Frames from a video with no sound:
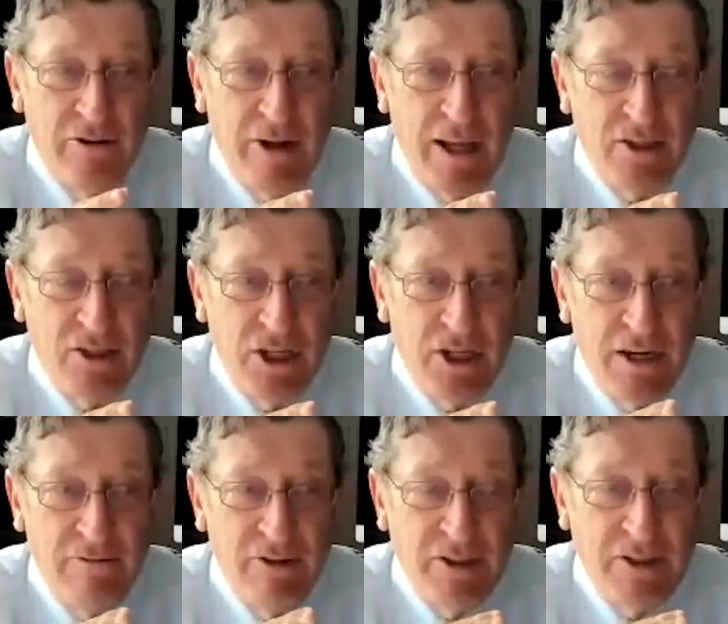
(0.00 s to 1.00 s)
to create a
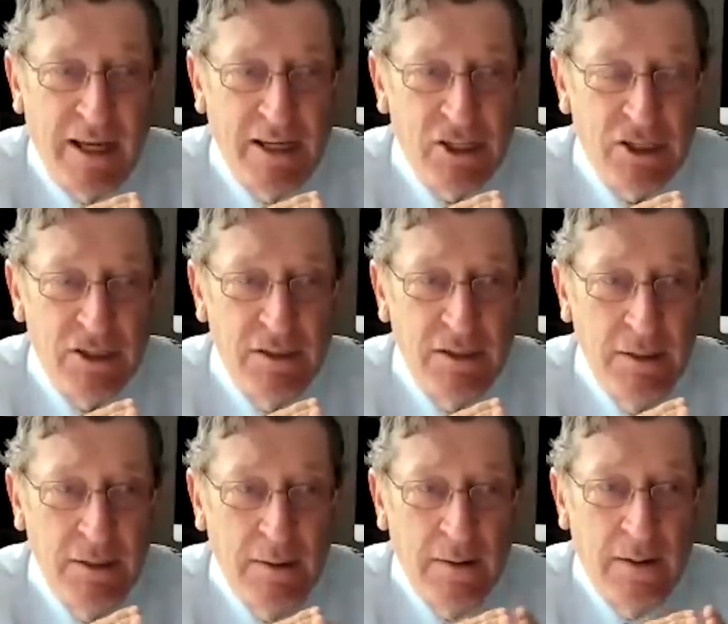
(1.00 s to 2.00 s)
giant
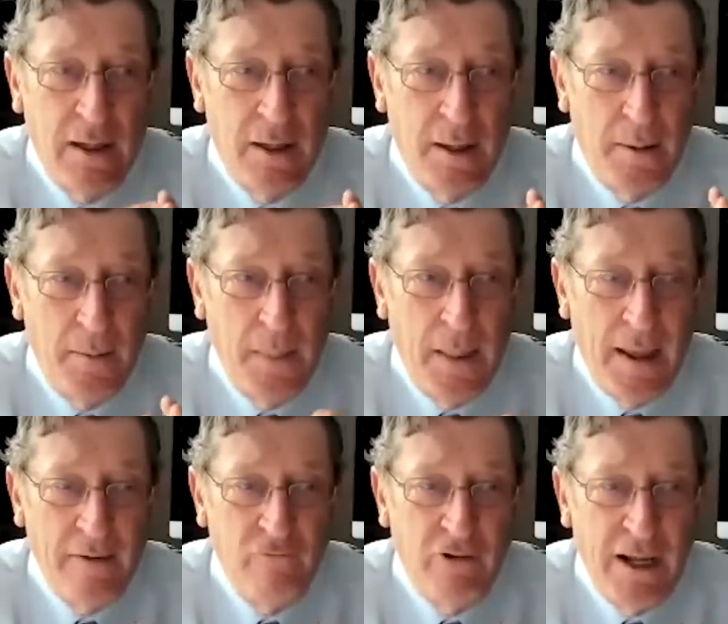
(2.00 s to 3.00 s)
recession
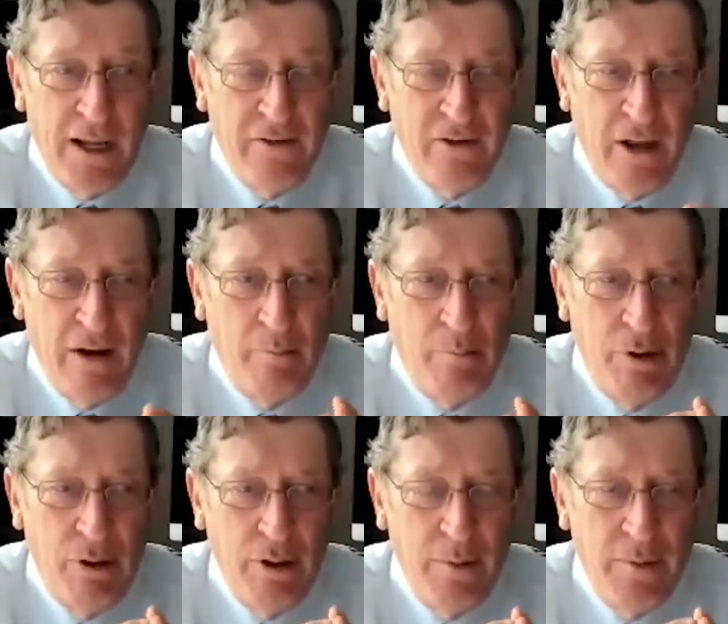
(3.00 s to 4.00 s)
and raise
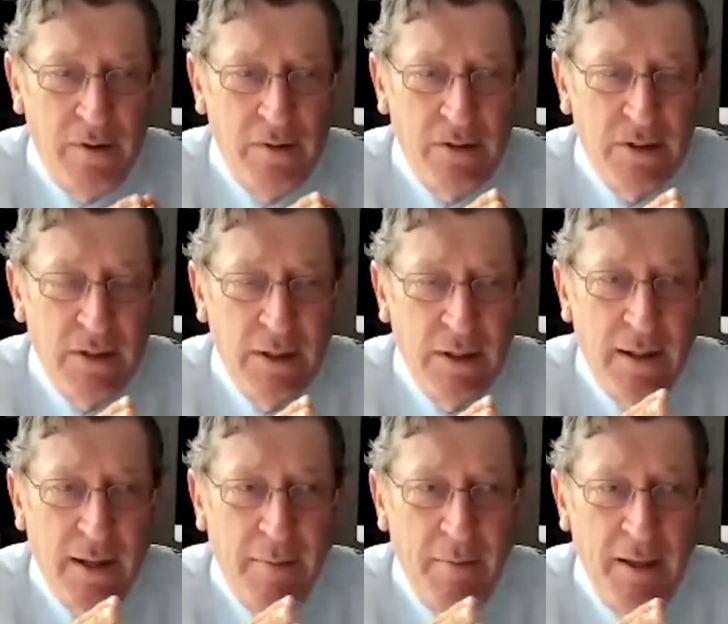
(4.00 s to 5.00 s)
unemployment.
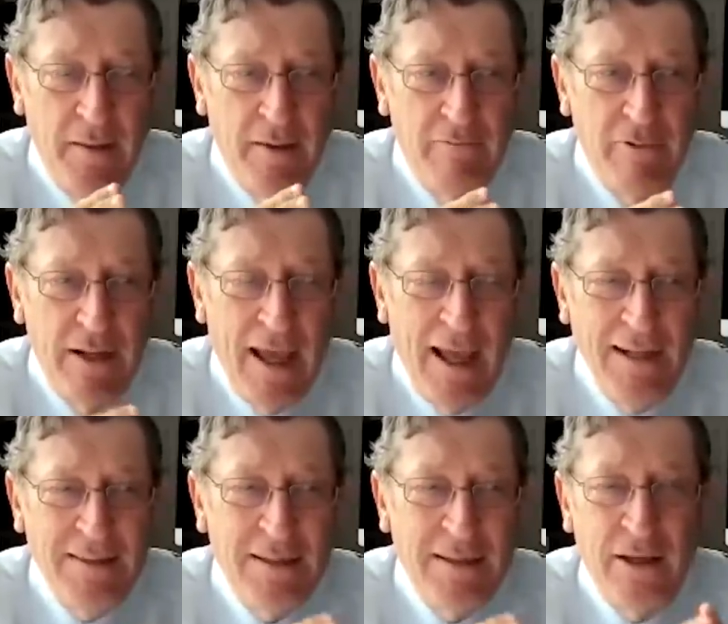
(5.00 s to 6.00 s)
I mean, the
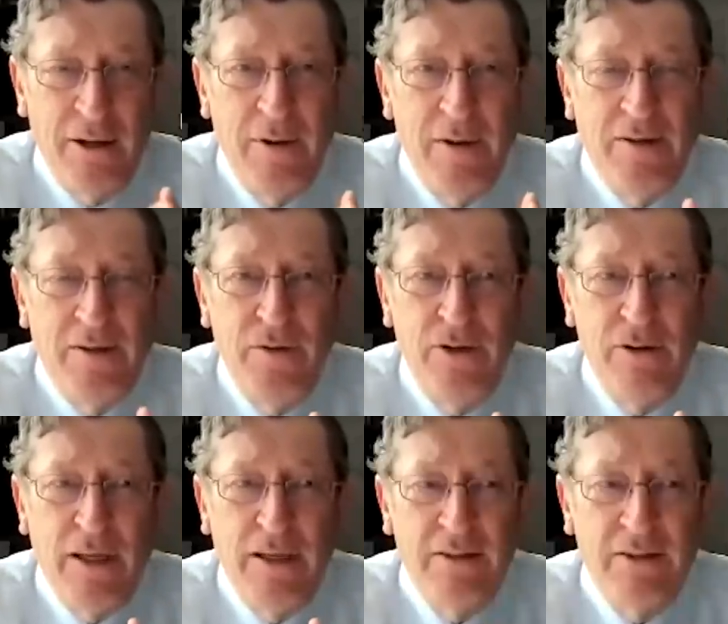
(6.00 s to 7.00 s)
reality, though, is if
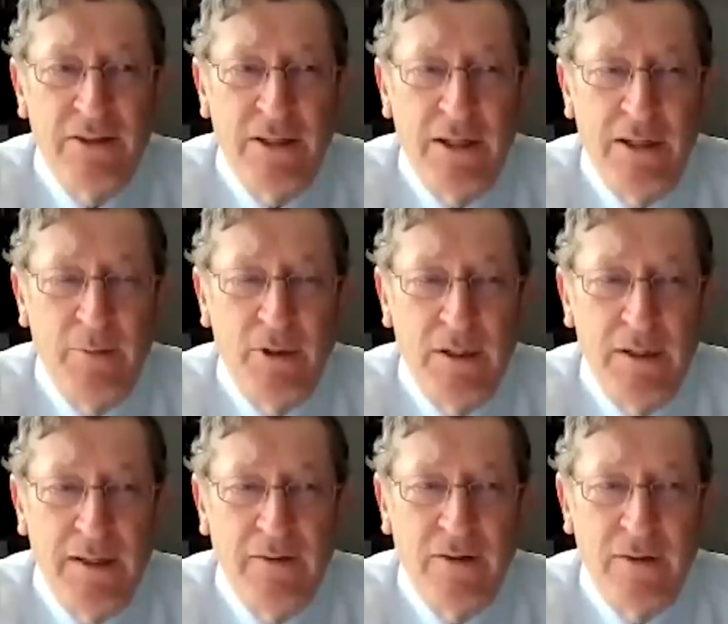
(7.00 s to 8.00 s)
you're Keir
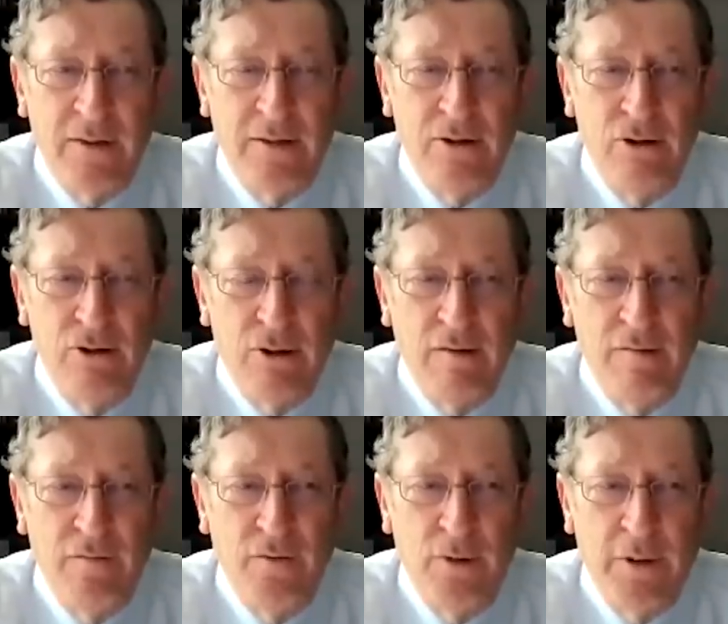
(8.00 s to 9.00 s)
Starmer and you're
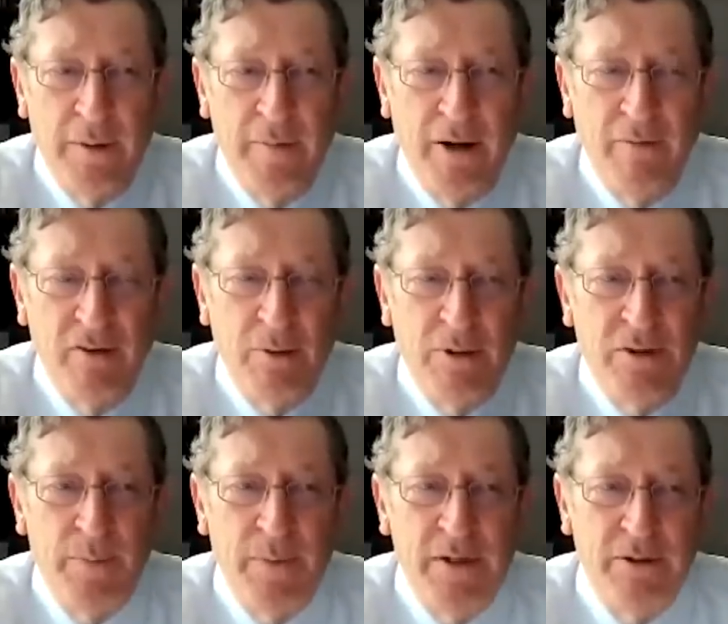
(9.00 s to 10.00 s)
looking forward, I mean, obviously what
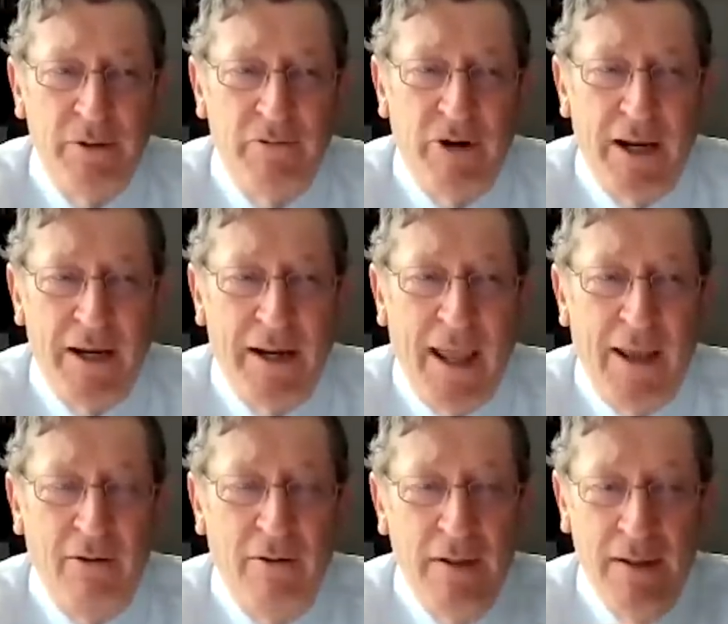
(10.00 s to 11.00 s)
he's been doing right
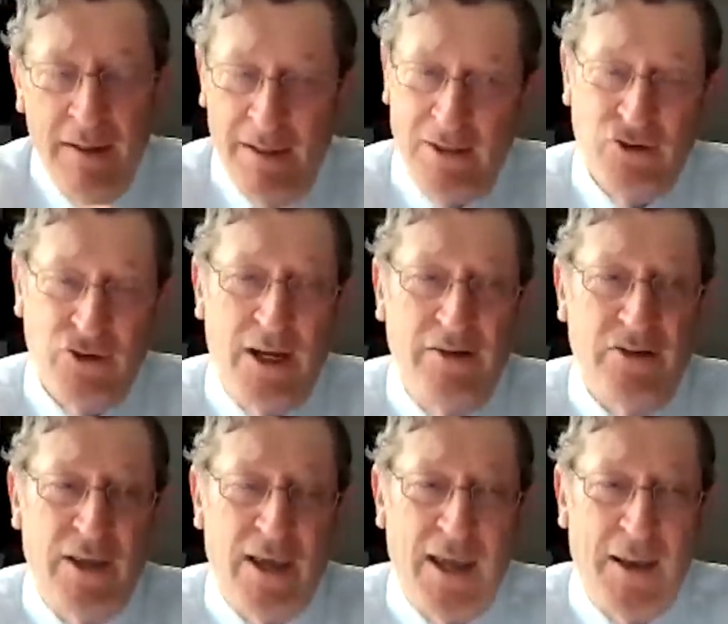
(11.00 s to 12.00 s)
now is trying to
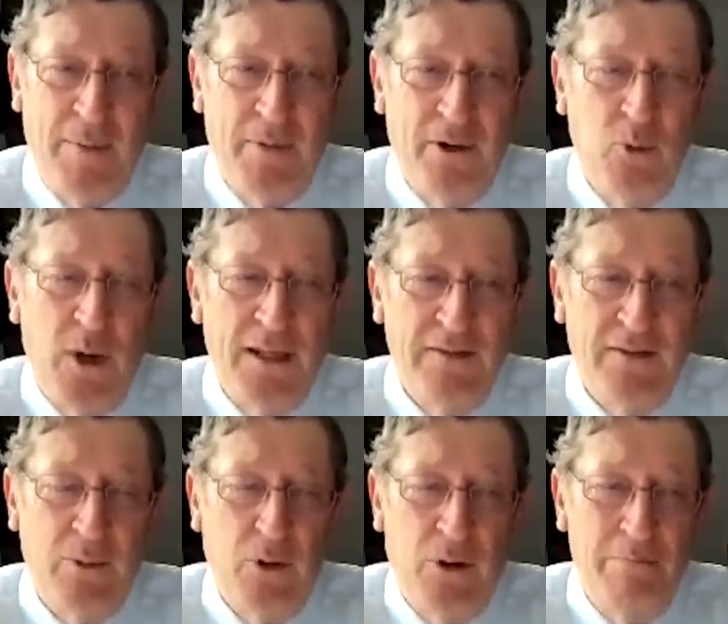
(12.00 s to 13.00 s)
say, I'm going to wait and
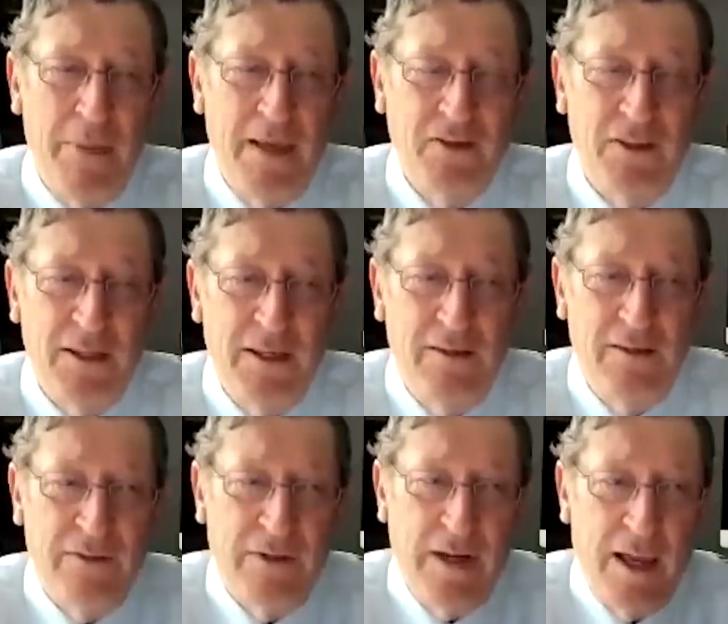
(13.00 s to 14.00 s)
see what mess it
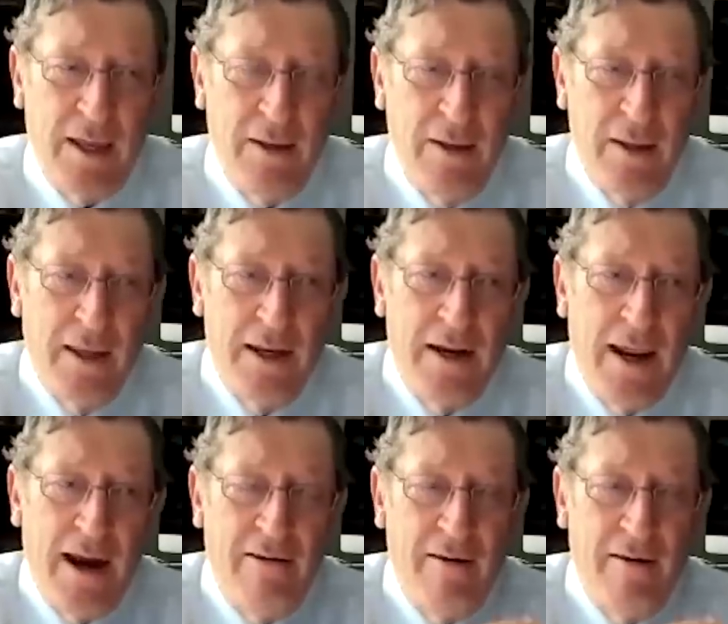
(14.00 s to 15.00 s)
is that I
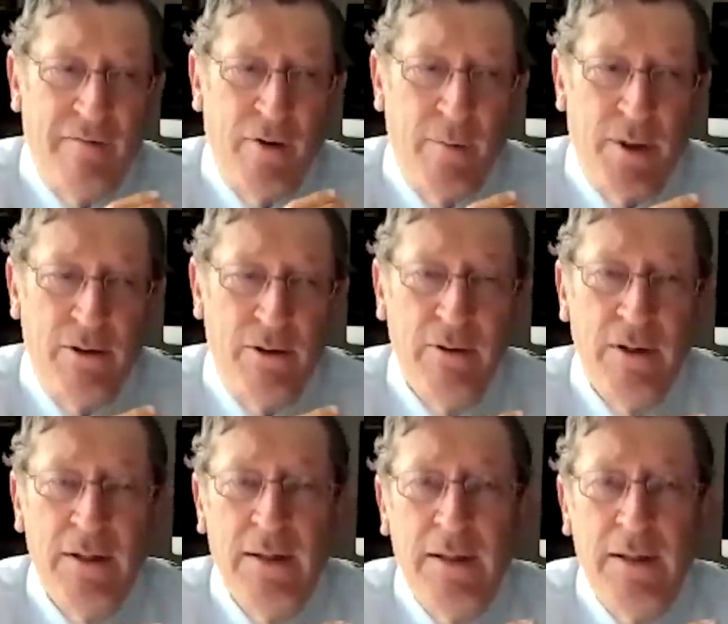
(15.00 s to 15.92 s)
inherit from you.